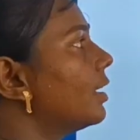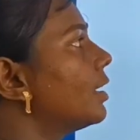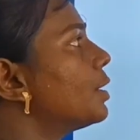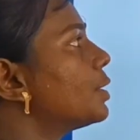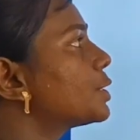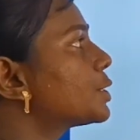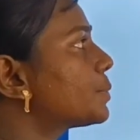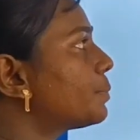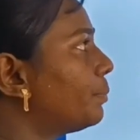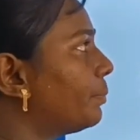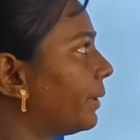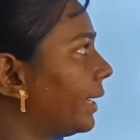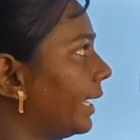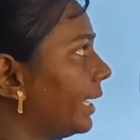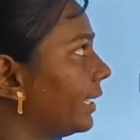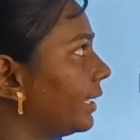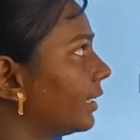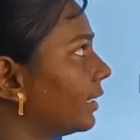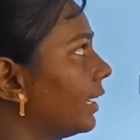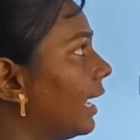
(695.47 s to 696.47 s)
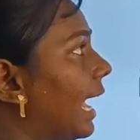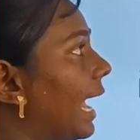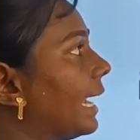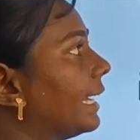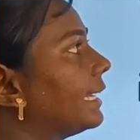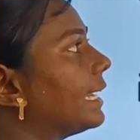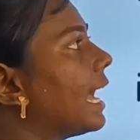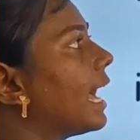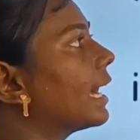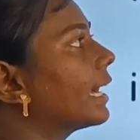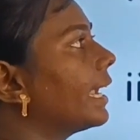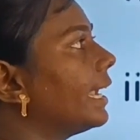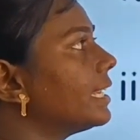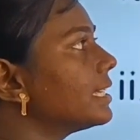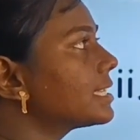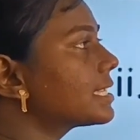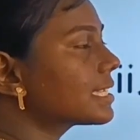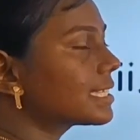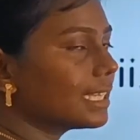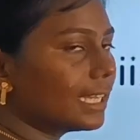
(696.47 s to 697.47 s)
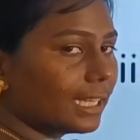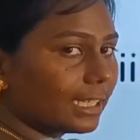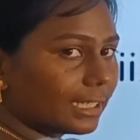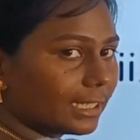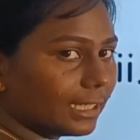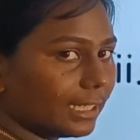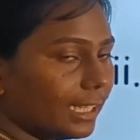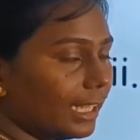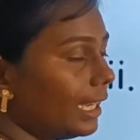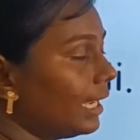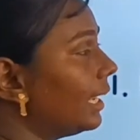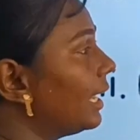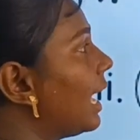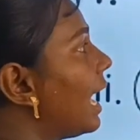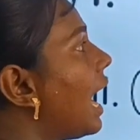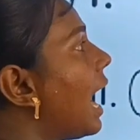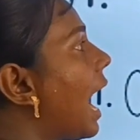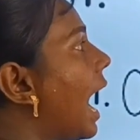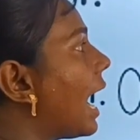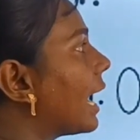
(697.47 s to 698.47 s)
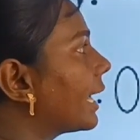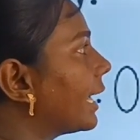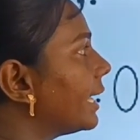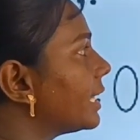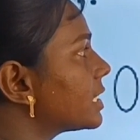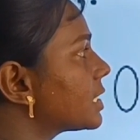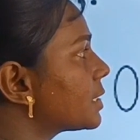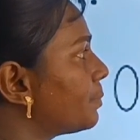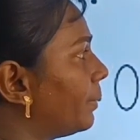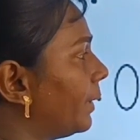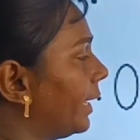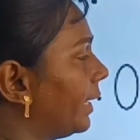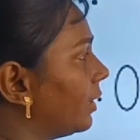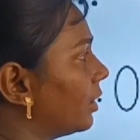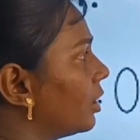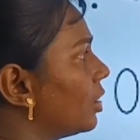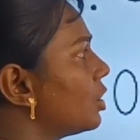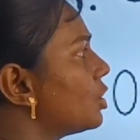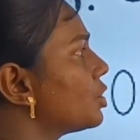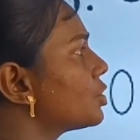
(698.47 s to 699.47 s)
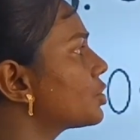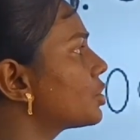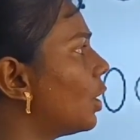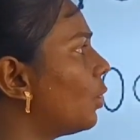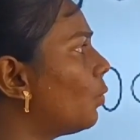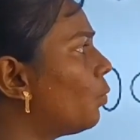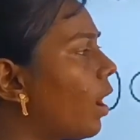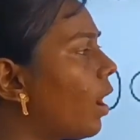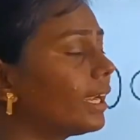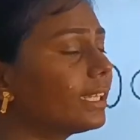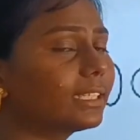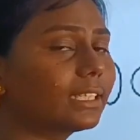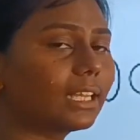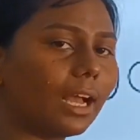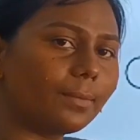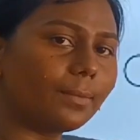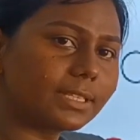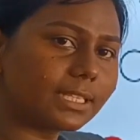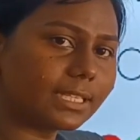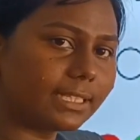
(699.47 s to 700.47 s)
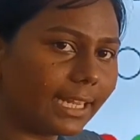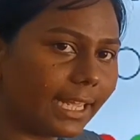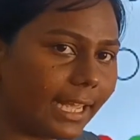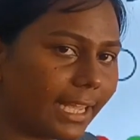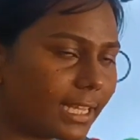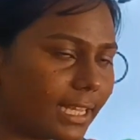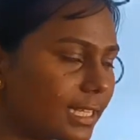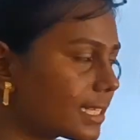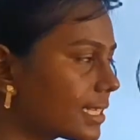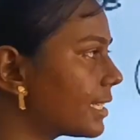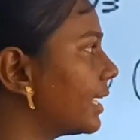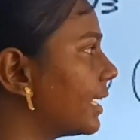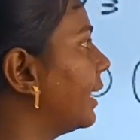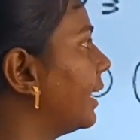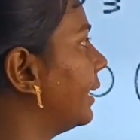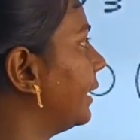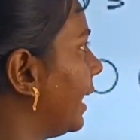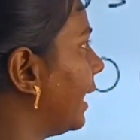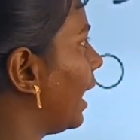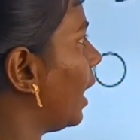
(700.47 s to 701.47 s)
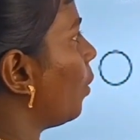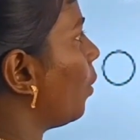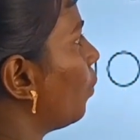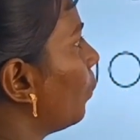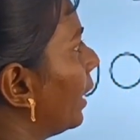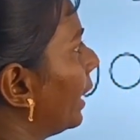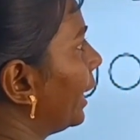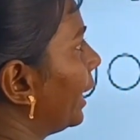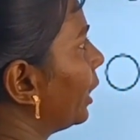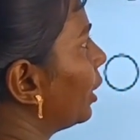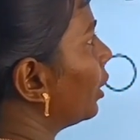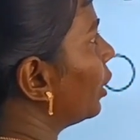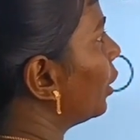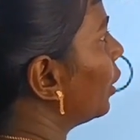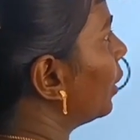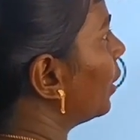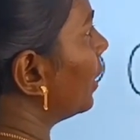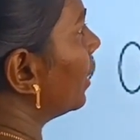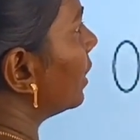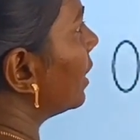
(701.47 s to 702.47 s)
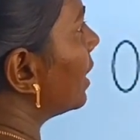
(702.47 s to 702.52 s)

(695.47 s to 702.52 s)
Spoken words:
spring, and again circle, again spring. So what comes next? Yeah, very good.